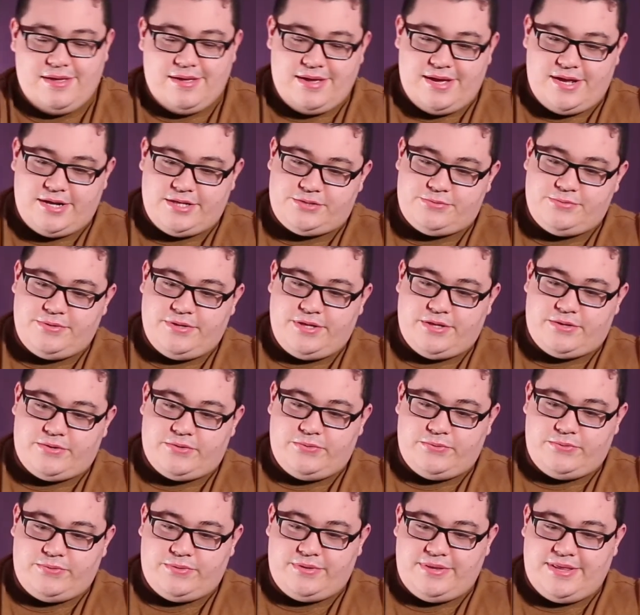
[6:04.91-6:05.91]
And it's really
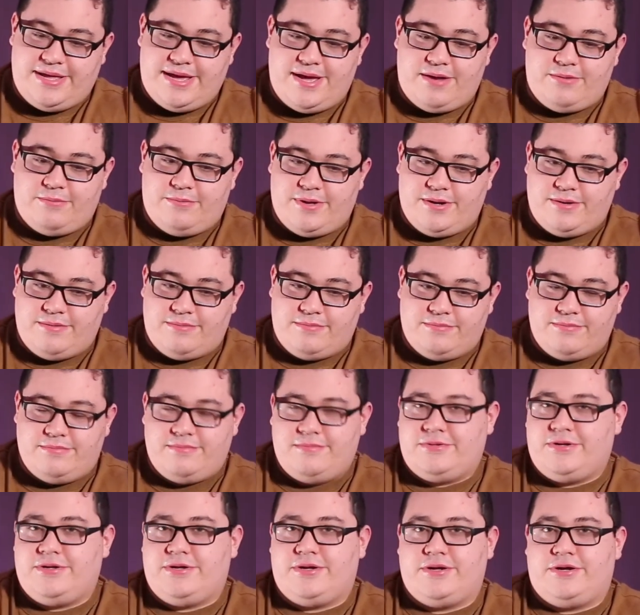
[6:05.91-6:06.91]
cool that when
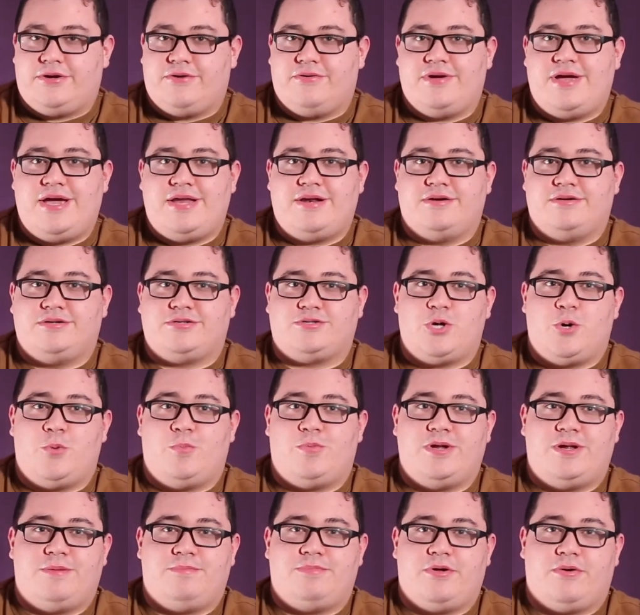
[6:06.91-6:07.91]
creators
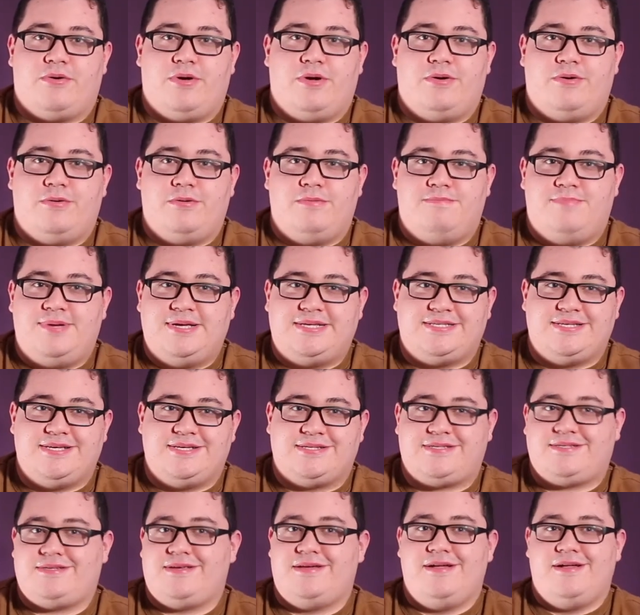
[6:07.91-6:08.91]
open up their own
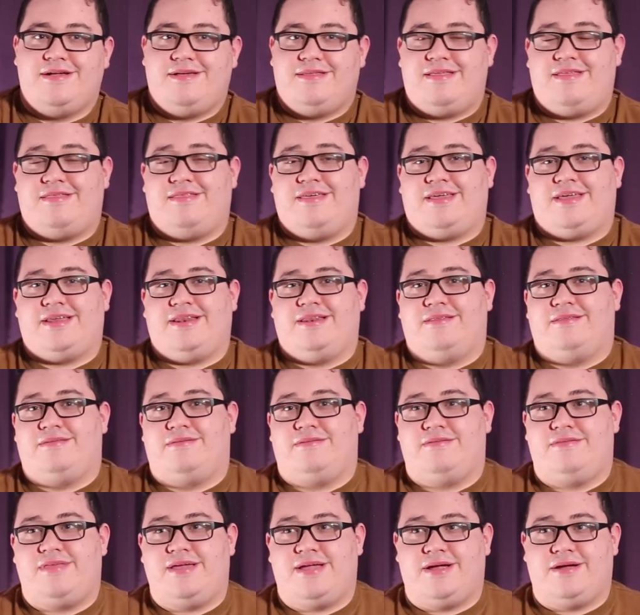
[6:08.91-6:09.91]
business, that
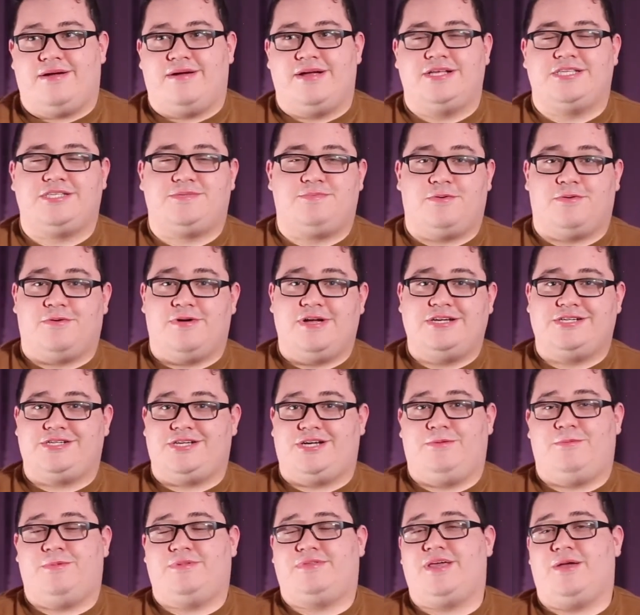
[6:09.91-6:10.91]
their
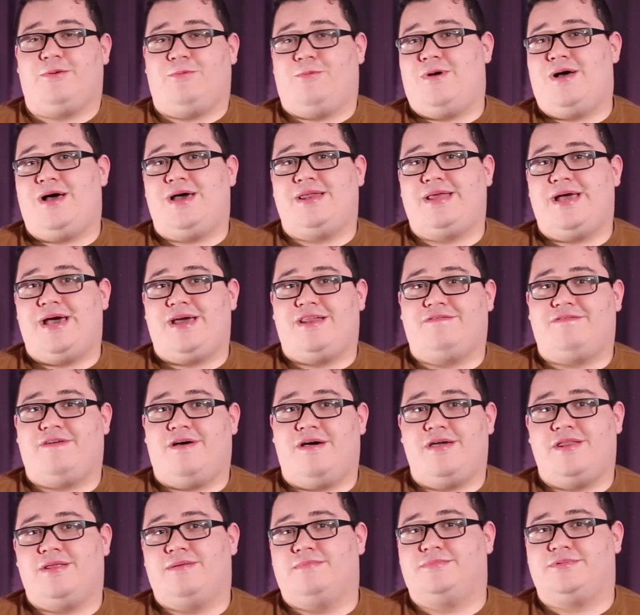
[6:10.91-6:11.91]
inspiration and what they want out of
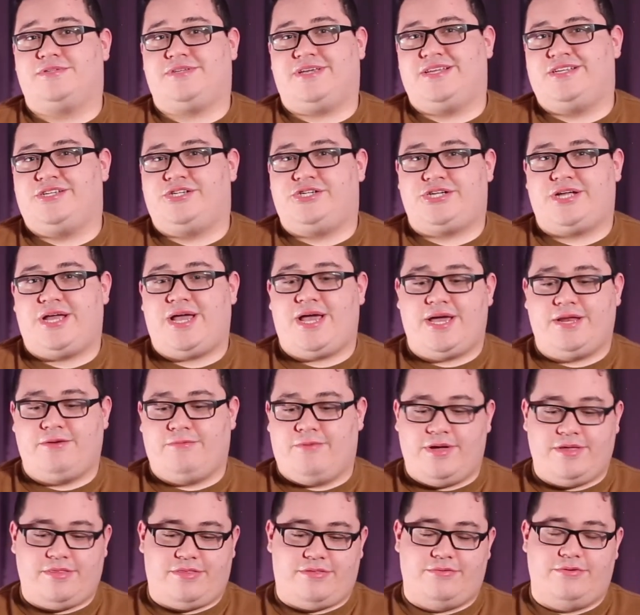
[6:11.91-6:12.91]
items can shine
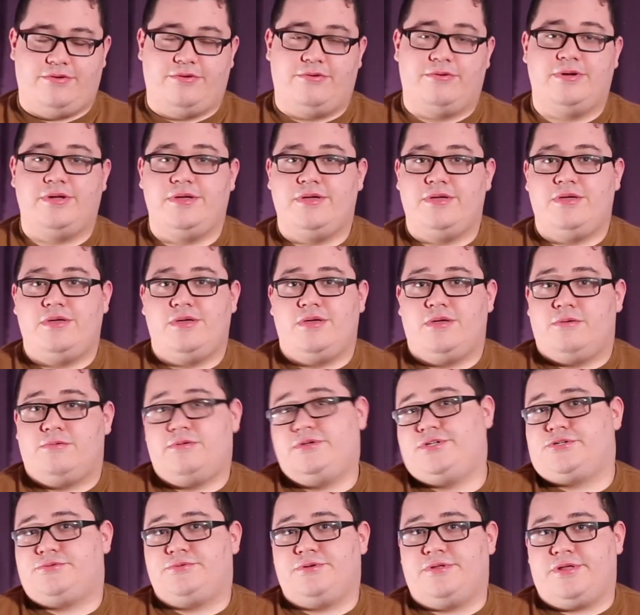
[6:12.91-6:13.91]
right through,
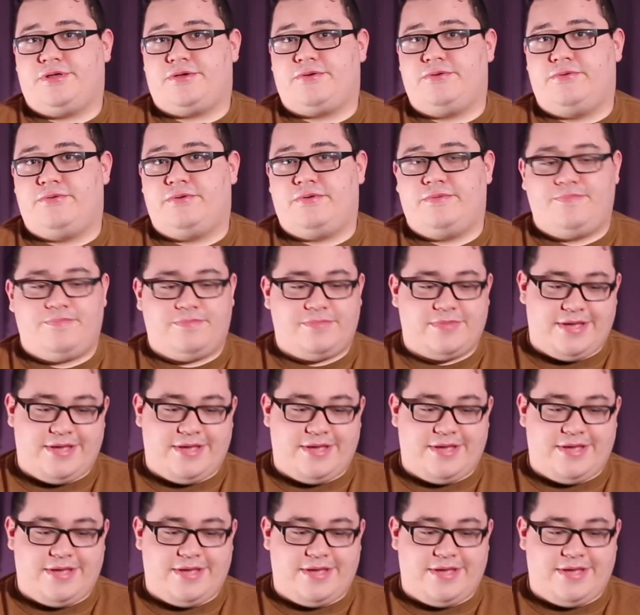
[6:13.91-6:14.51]
which is really cool.